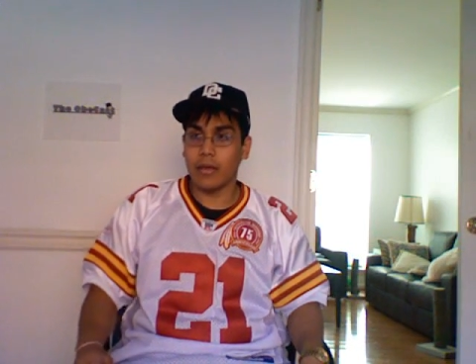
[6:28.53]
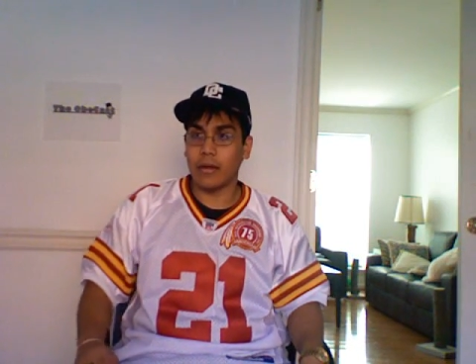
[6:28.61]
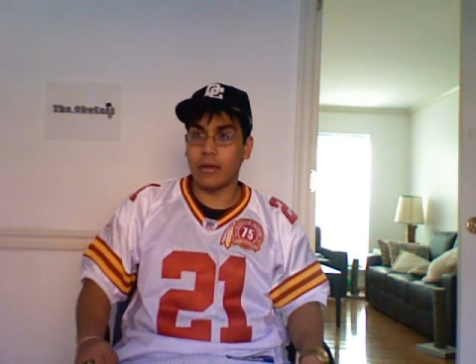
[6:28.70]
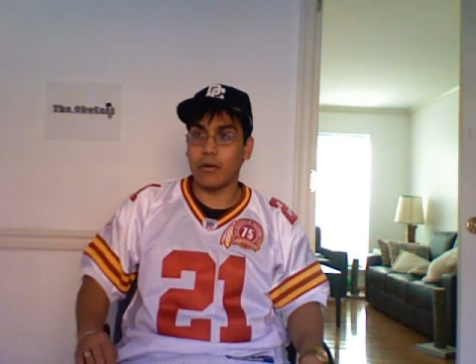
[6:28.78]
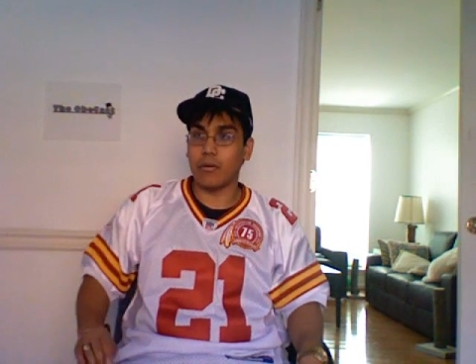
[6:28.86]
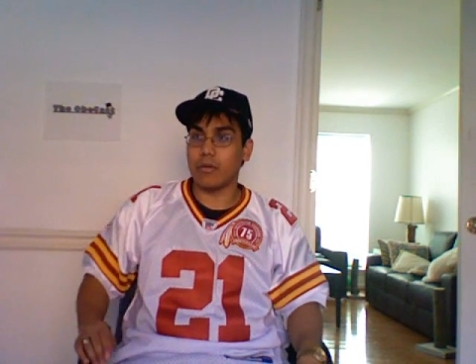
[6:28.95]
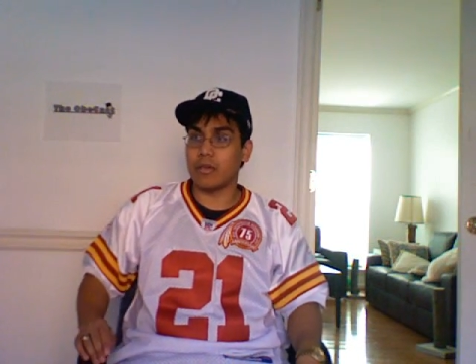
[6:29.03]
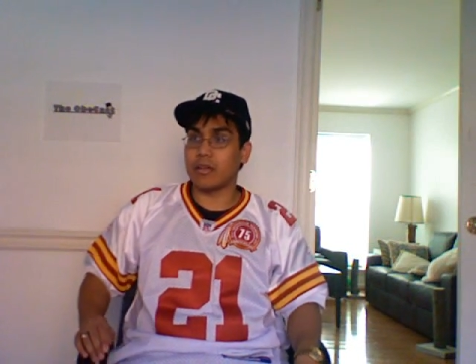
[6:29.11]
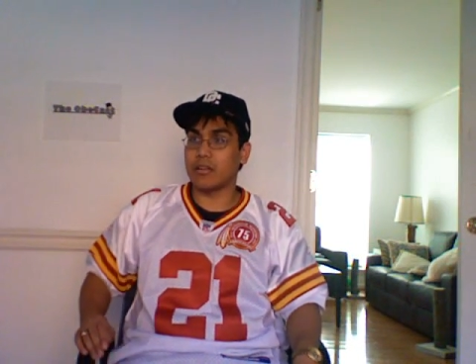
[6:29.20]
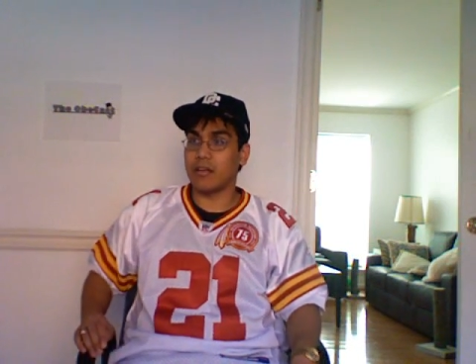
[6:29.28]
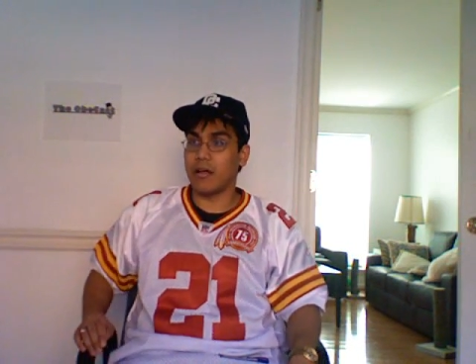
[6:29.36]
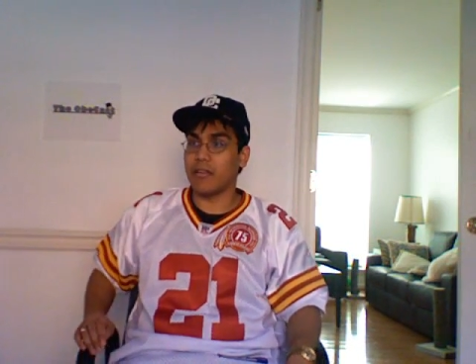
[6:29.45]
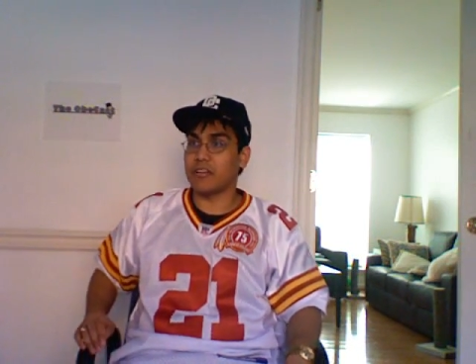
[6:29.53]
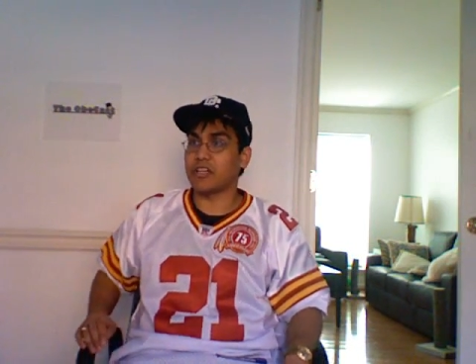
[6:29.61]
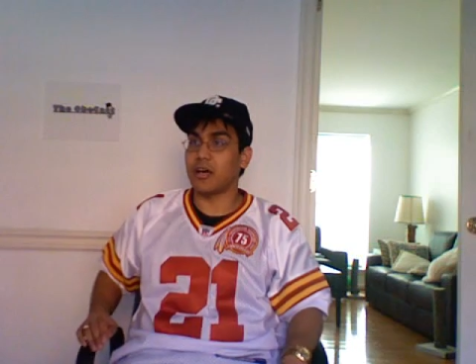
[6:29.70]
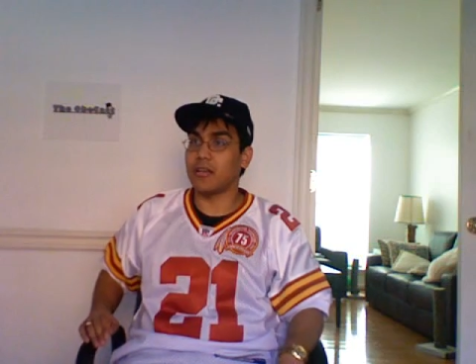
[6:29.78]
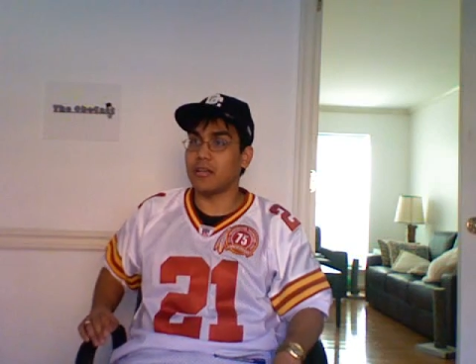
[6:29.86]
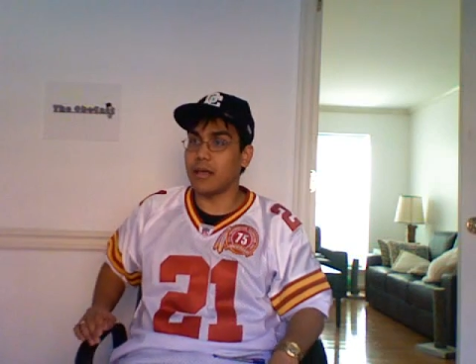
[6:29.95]
you can tell that
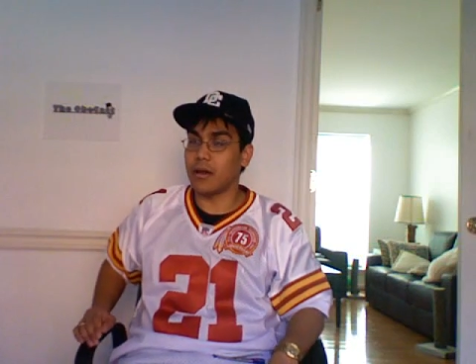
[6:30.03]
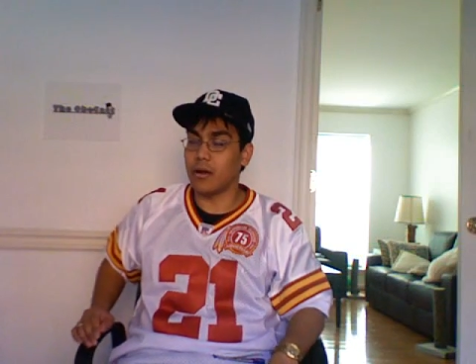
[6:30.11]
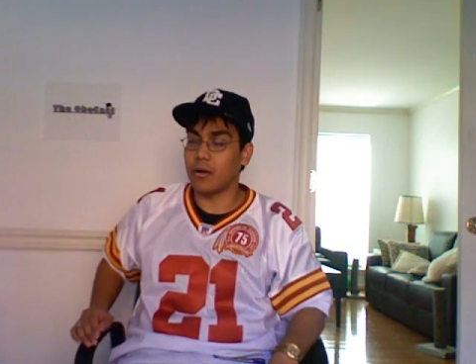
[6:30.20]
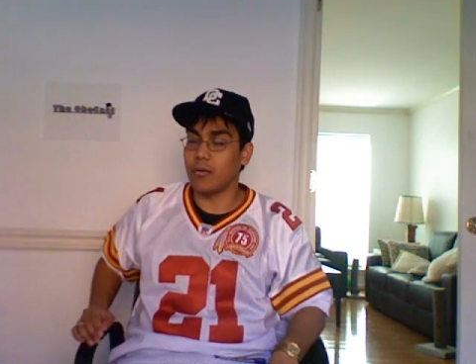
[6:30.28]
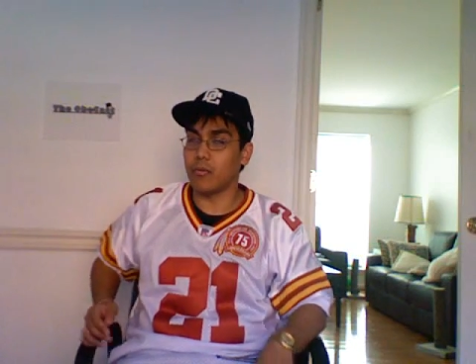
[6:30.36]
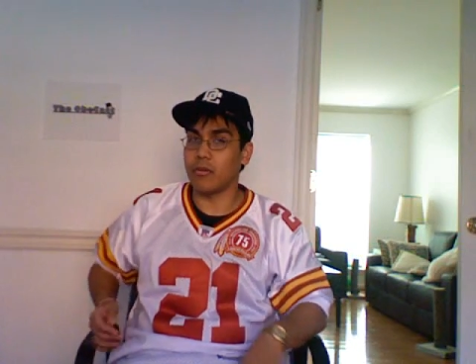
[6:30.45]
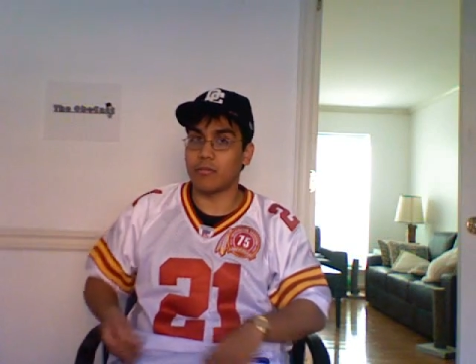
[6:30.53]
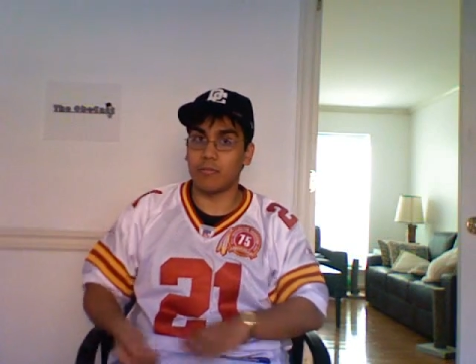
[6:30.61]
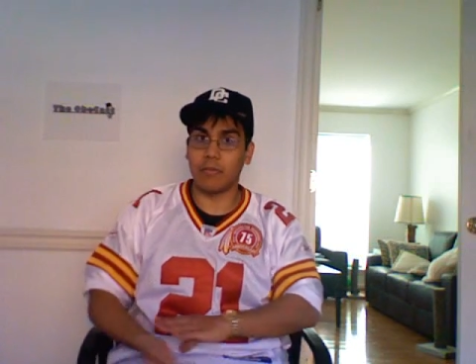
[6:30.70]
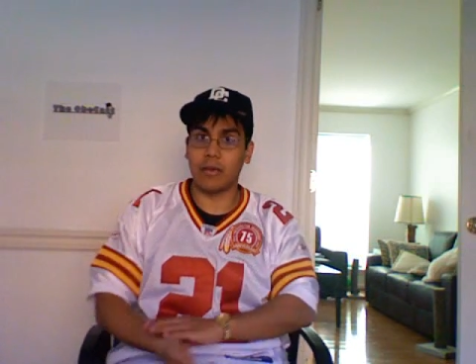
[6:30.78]
Sean Taylor was